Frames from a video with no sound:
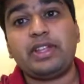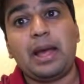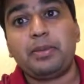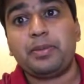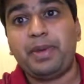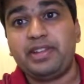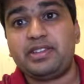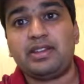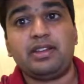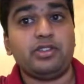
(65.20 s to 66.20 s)
Apple
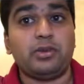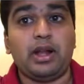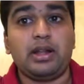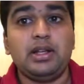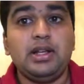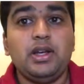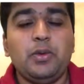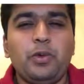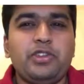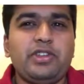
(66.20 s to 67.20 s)
Pencil as well,
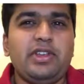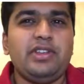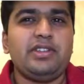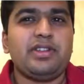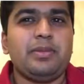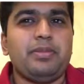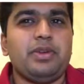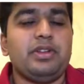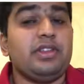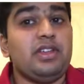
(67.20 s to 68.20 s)
which is
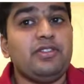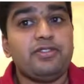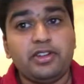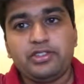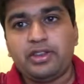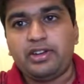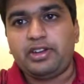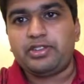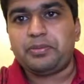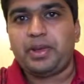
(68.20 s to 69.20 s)
the first
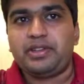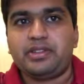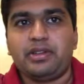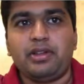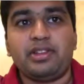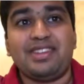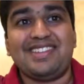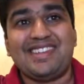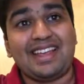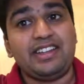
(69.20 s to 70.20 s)
generation pencil, not the
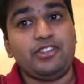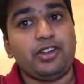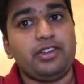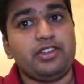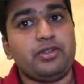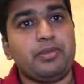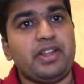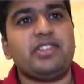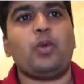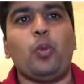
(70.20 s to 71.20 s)
second generation
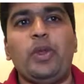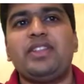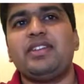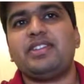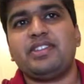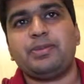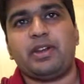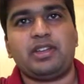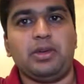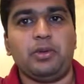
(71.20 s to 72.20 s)
pencil, with the
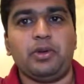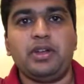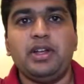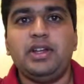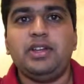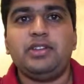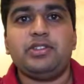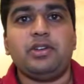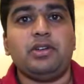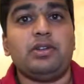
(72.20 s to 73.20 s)
smart keyboard.
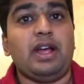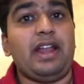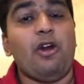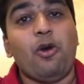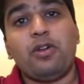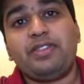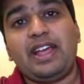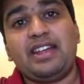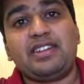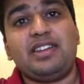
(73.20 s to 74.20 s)
So, and all of
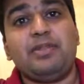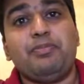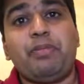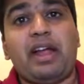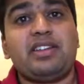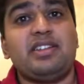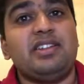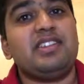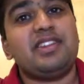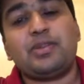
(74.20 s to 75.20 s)
that packed in
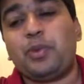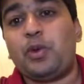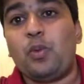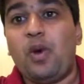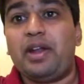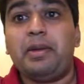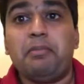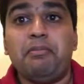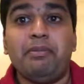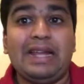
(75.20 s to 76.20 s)
a
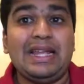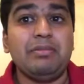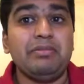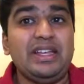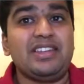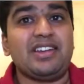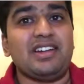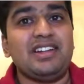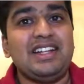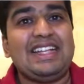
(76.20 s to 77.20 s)
6.1
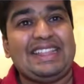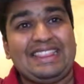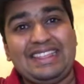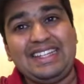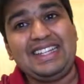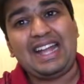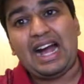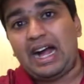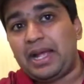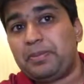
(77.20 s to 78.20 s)
millimeter thin
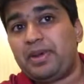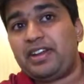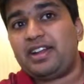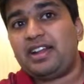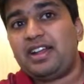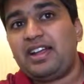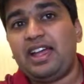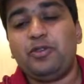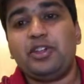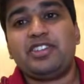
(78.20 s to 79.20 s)
iPad,
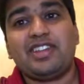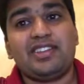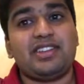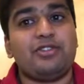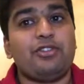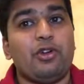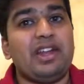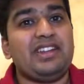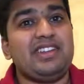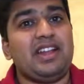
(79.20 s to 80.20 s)
and it starts at
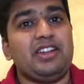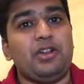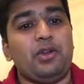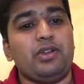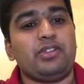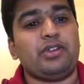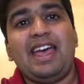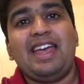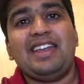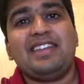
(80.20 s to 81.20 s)
$499,
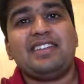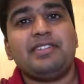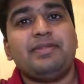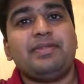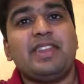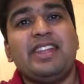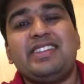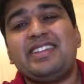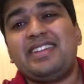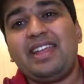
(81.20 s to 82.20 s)
and
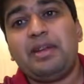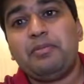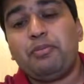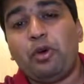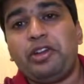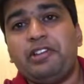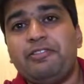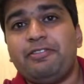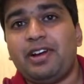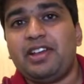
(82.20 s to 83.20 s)
it's a
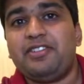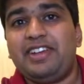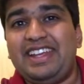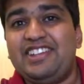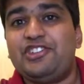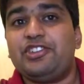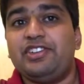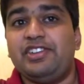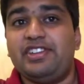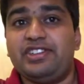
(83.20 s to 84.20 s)
10.5 inch
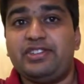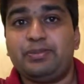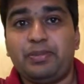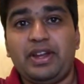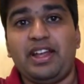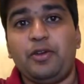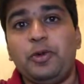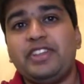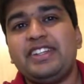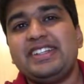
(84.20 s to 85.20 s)
display
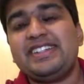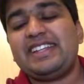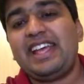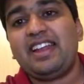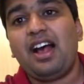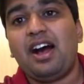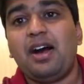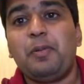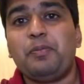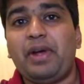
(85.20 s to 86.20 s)
with a
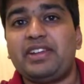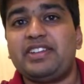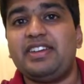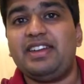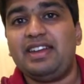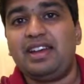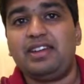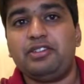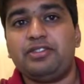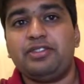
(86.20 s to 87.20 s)
10-hour battery
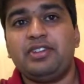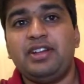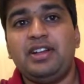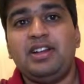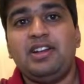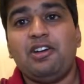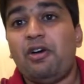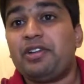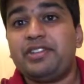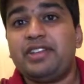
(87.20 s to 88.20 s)
life
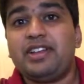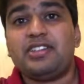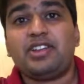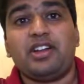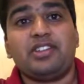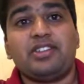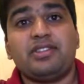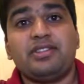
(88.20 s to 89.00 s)
on a single charge.